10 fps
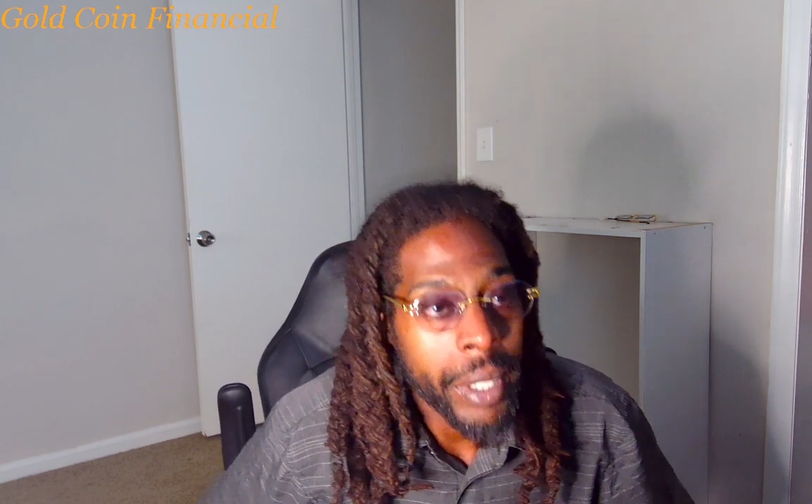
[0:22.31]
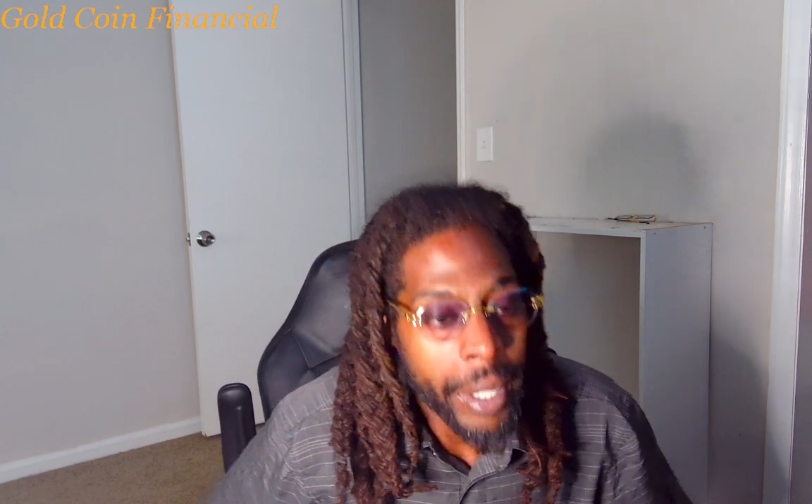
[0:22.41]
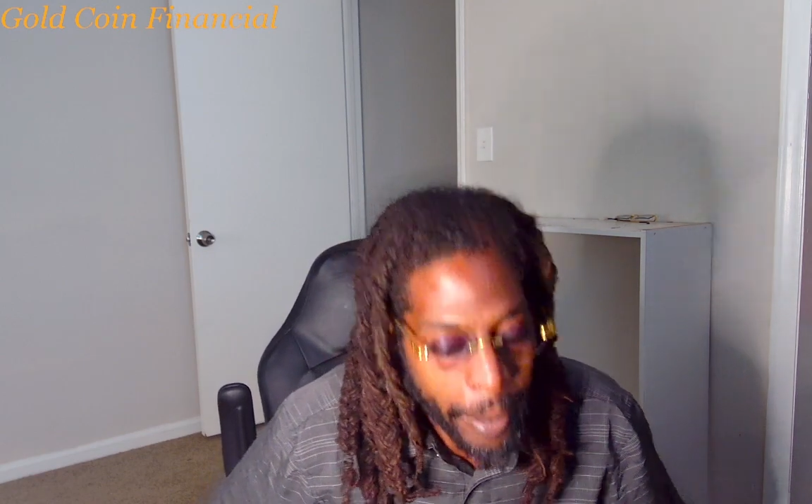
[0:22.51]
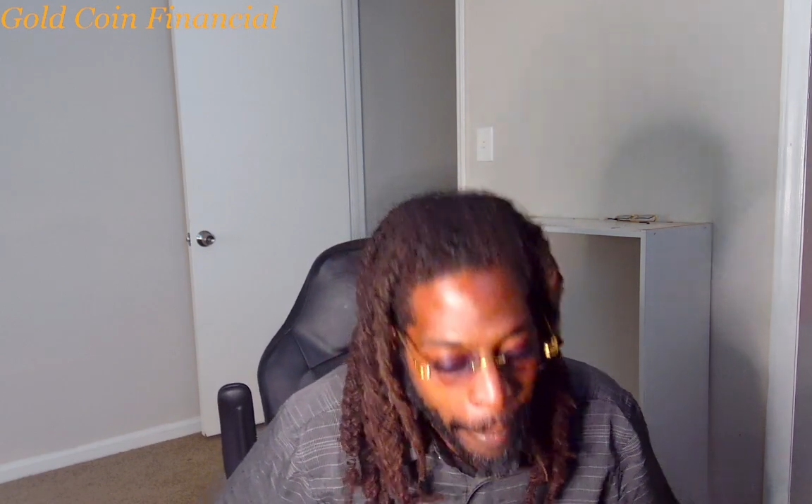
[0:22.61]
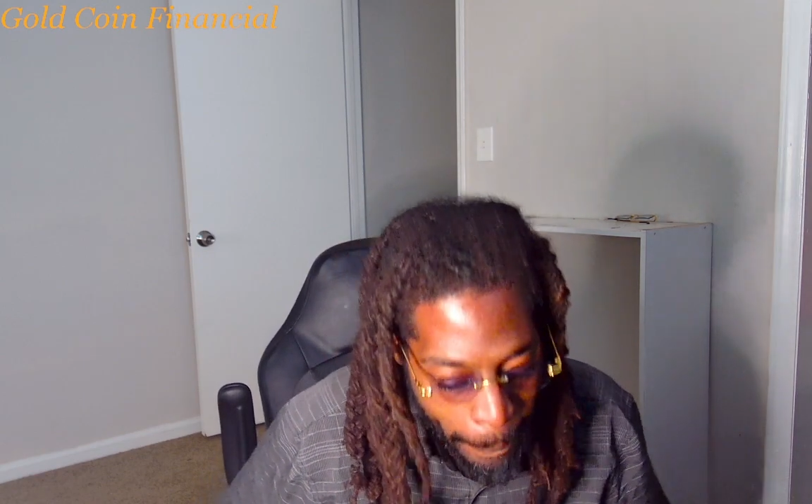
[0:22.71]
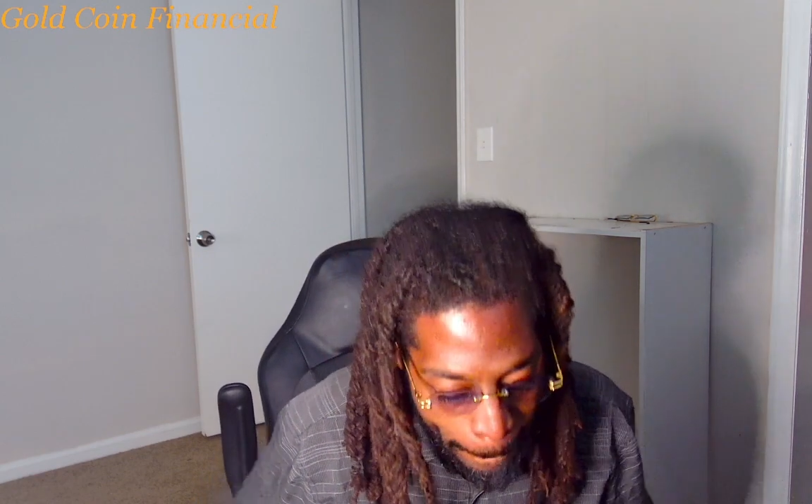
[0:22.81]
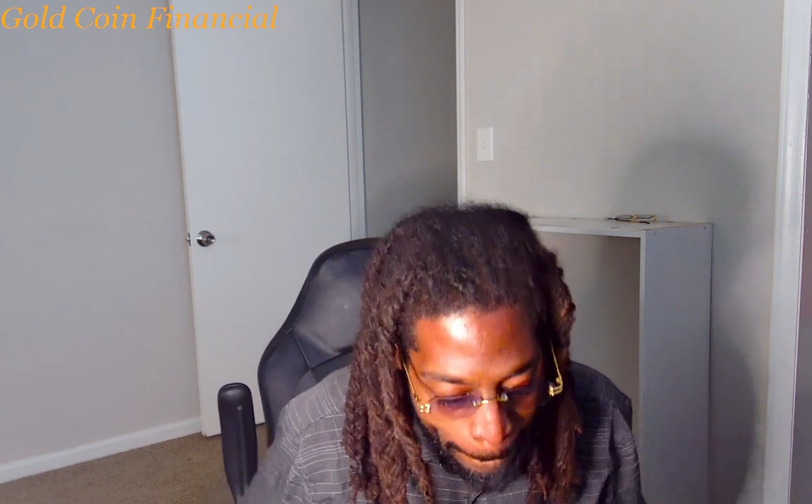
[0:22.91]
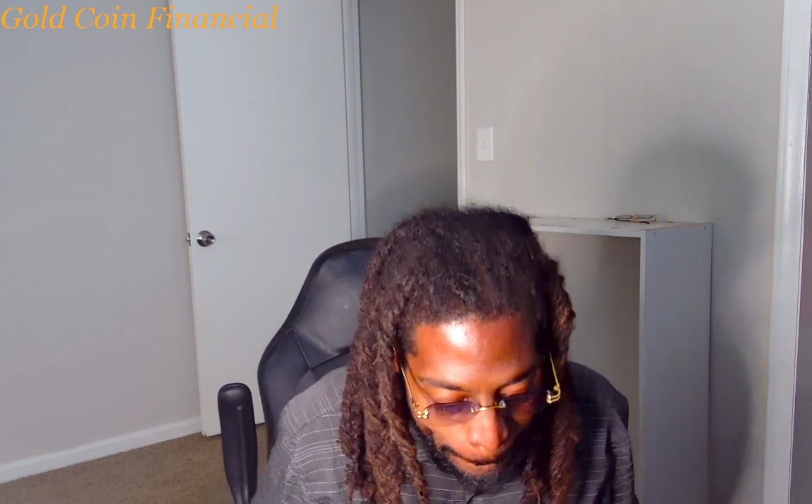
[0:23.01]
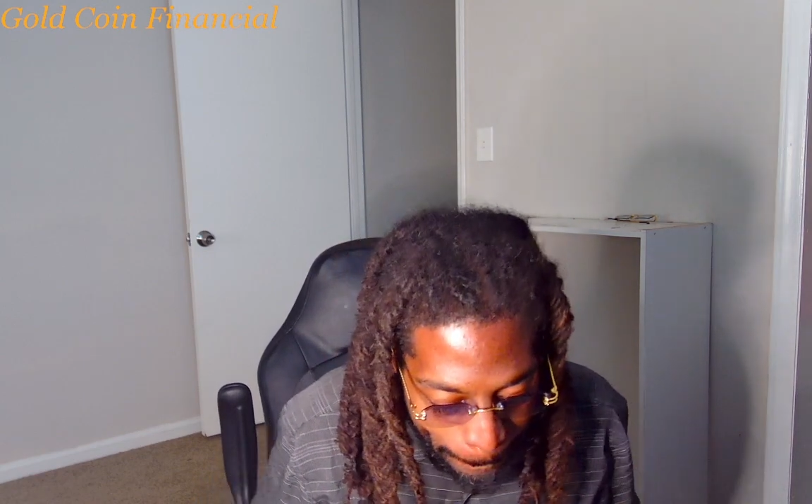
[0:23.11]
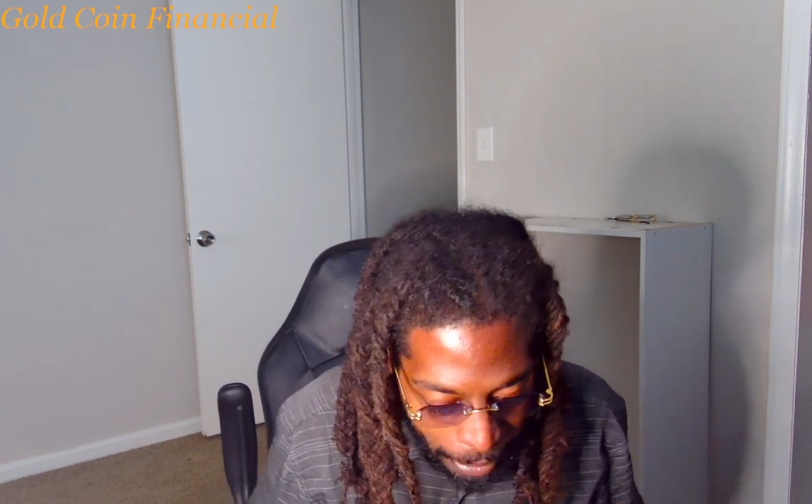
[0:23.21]
hat.
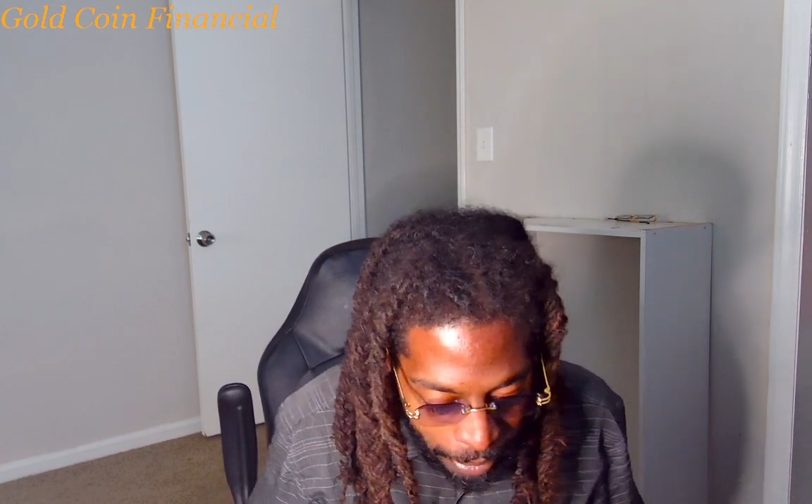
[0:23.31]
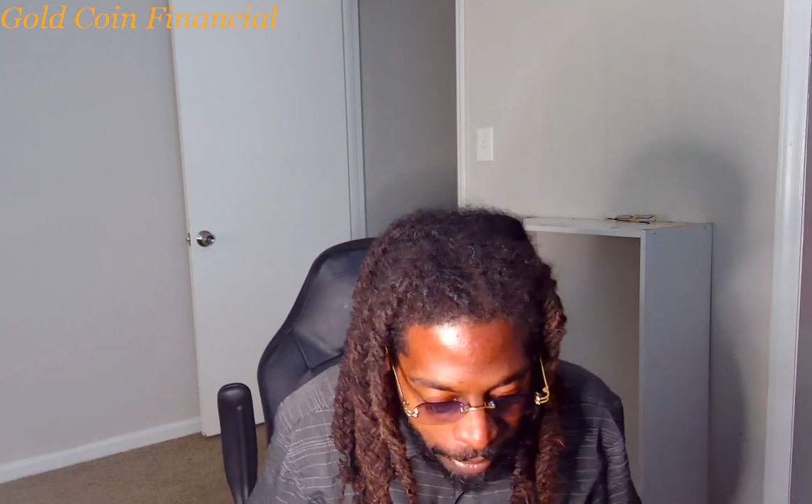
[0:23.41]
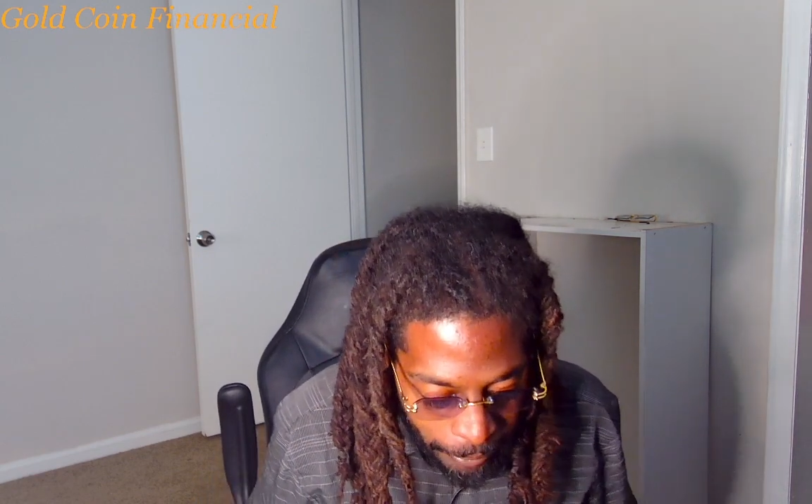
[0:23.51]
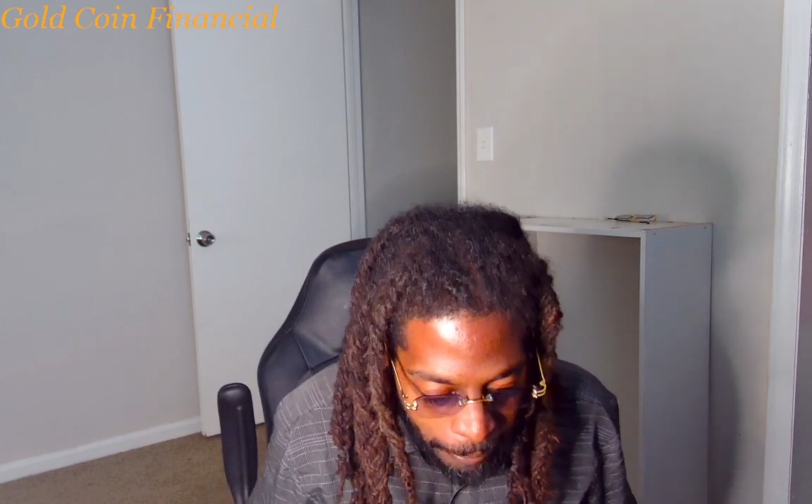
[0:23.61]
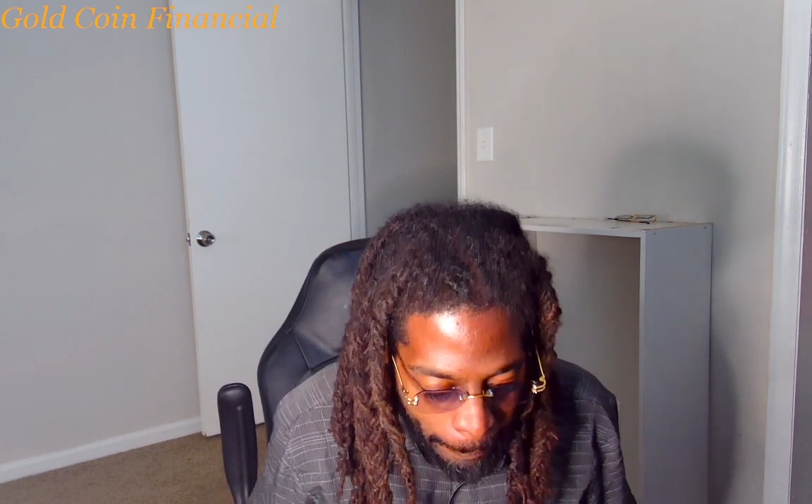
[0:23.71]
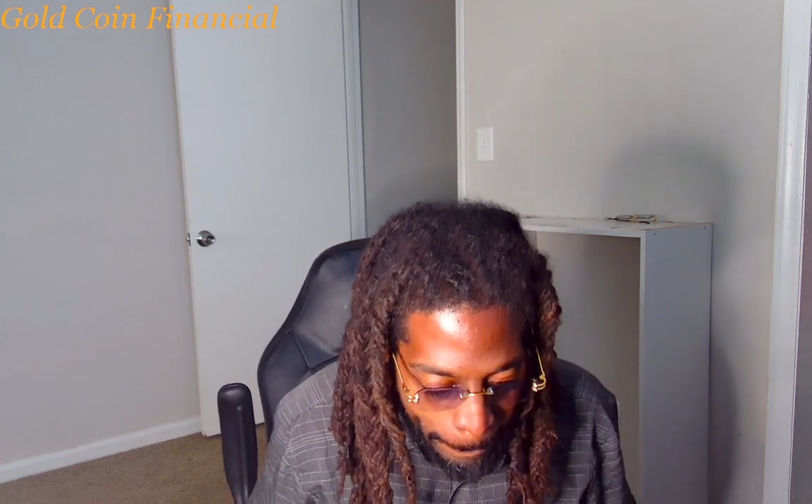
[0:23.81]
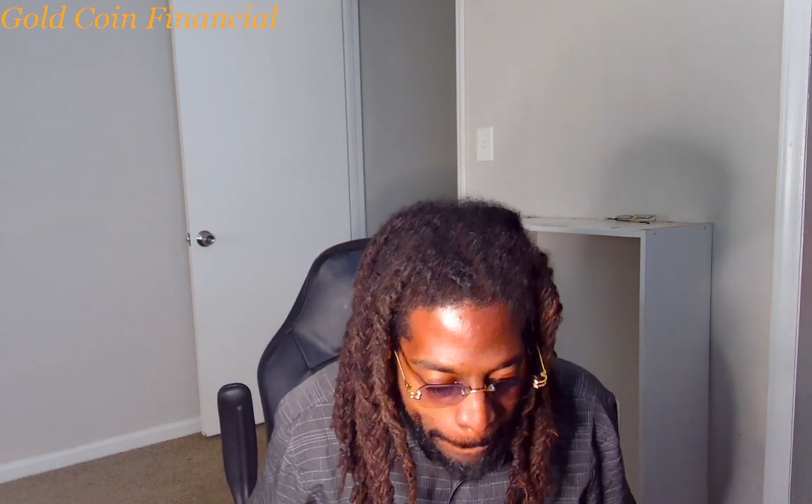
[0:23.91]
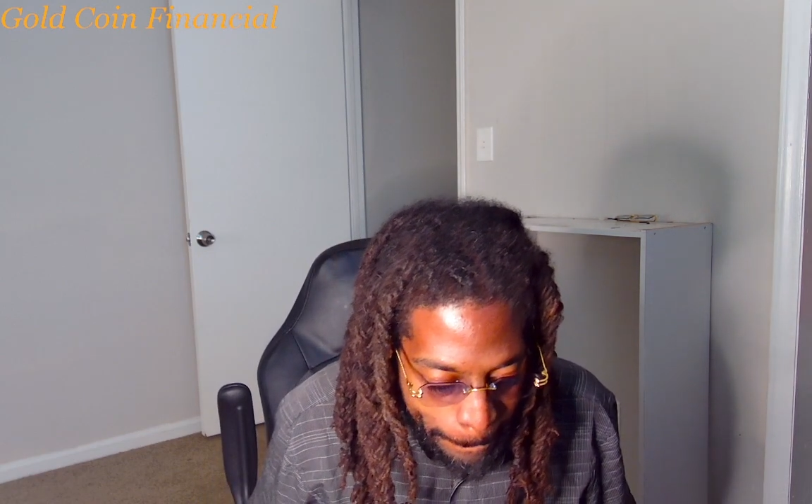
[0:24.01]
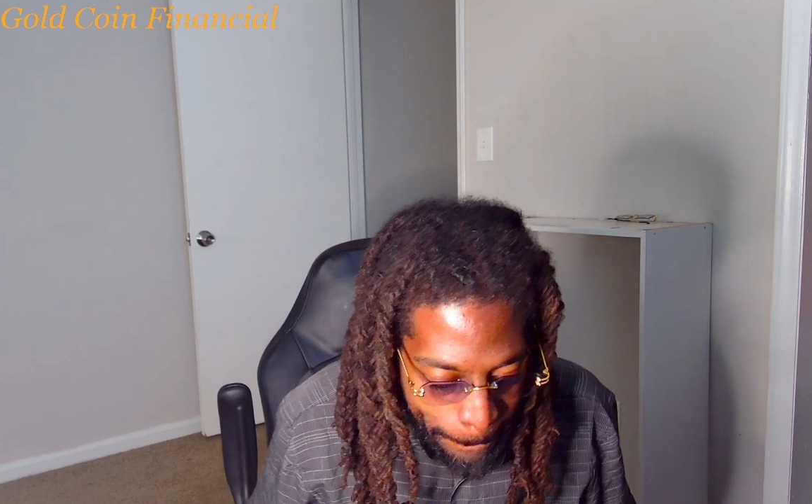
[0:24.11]
Um